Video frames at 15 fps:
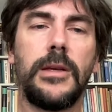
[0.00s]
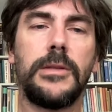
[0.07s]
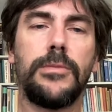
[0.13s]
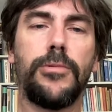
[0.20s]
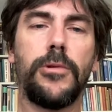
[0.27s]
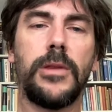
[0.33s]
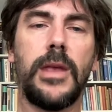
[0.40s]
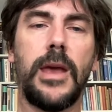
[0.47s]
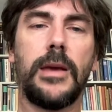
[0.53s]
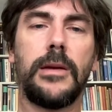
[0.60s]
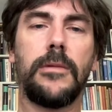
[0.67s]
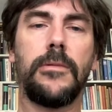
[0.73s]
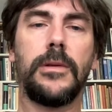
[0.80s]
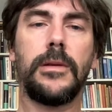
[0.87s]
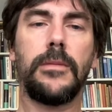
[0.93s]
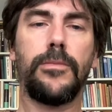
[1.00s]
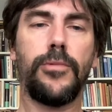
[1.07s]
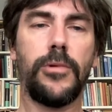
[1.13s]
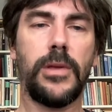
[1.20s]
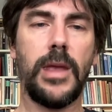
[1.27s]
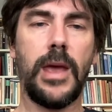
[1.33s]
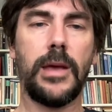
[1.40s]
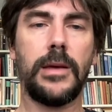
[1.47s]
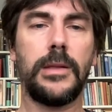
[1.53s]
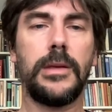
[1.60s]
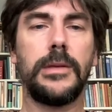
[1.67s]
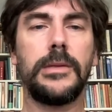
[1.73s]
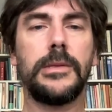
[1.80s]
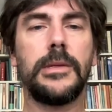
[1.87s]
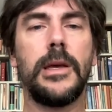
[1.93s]
Dick's
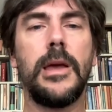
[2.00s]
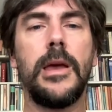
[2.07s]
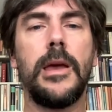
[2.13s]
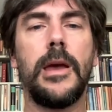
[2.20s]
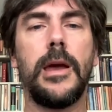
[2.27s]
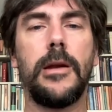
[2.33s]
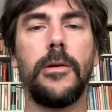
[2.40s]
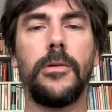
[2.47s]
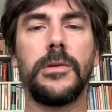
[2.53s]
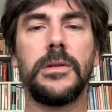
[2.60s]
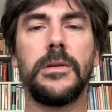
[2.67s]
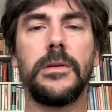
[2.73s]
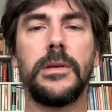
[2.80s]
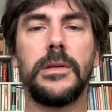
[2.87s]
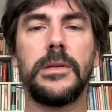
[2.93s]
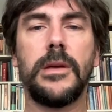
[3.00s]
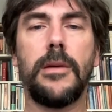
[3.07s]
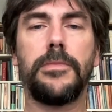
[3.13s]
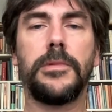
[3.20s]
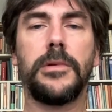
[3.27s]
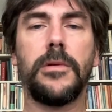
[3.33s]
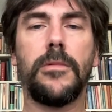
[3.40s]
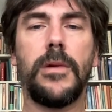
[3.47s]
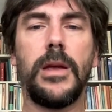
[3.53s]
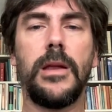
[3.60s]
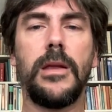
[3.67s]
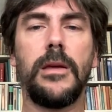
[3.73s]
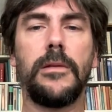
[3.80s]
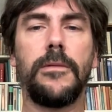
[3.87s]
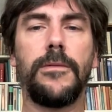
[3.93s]
protagonists and also the
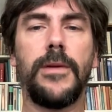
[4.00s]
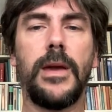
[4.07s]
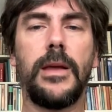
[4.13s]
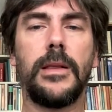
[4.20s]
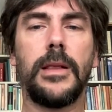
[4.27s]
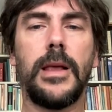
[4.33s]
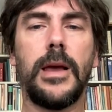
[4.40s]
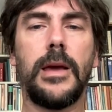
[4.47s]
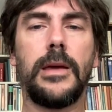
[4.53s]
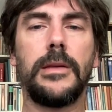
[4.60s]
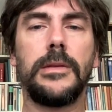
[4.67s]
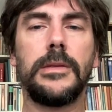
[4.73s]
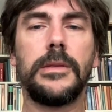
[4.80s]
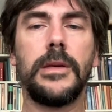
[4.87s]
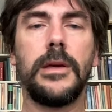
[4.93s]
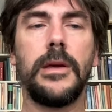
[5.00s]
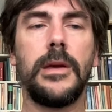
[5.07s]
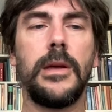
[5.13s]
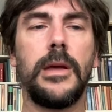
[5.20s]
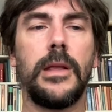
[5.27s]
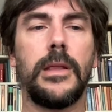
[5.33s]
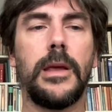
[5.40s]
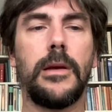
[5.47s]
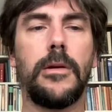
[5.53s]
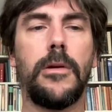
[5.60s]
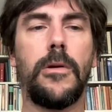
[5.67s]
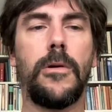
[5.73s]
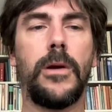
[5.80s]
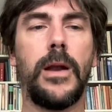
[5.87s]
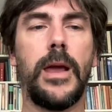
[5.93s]
subterranean fate lines that
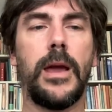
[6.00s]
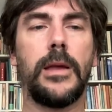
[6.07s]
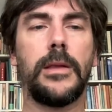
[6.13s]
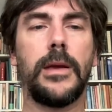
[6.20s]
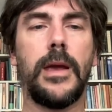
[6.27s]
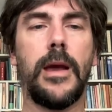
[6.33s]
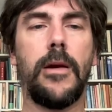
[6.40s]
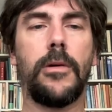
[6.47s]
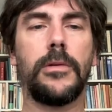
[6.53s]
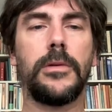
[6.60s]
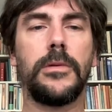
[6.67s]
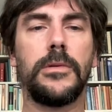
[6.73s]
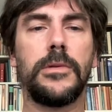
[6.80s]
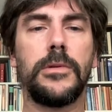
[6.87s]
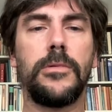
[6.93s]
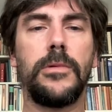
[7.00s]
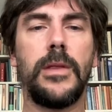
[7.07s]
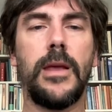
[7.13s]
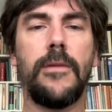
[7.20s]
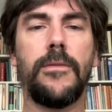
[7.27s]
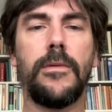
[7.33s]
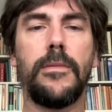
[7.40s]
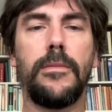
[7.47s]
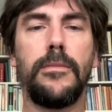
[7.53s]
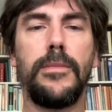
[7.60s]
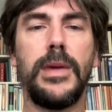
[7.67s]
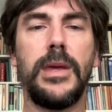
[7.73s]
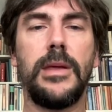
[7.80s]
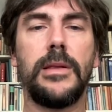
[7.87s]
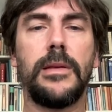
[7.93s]
connect characters who never
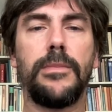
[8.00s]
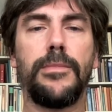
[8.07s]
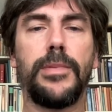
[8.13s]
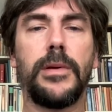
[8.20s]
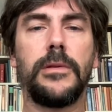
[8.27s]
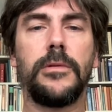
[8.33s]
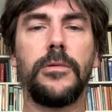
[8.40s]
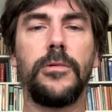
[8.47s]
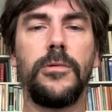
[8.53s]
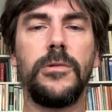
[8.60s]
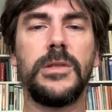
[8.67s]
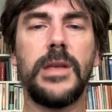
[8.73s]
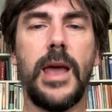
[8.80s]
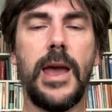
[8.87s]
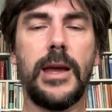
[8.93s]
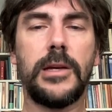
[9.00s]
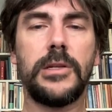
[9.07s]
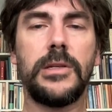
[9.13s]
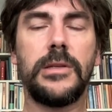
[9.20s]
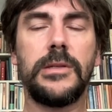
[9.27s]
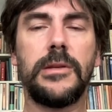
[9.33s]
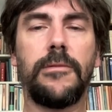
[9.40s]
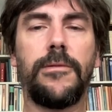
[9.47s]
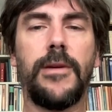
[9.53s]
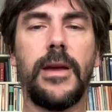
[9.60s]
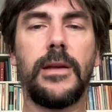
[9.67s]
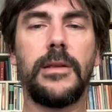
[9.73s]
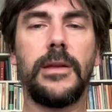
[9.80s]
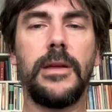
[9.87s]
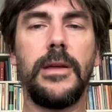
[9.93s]
meet but whose actions
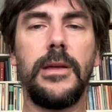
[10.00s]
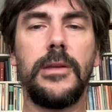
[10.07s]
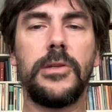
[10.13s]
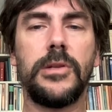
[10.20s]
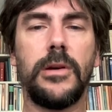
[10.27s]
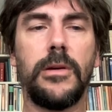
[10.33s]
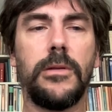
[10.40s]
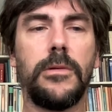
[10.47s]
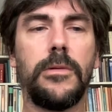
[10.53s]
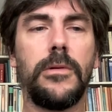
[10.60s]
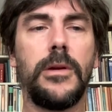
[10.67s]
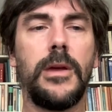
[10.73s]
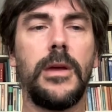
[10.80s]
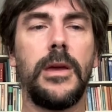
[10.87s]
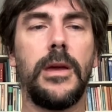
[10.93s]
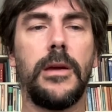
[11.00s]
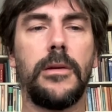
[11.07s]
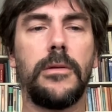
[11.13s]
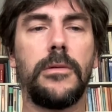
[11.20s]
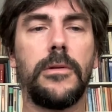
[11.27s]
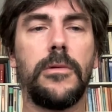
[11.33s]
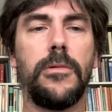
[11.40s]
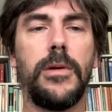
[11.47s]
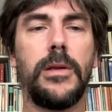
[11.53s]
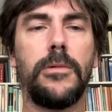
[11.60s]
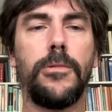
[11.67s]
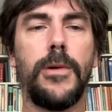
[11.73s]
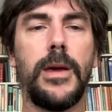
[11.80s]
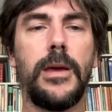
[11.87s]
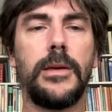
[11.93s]
affect each other in concrete
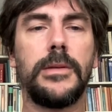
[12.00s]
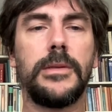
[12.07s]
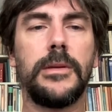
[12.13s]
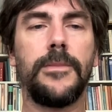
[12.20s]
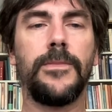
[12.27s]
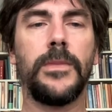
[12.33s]
ways,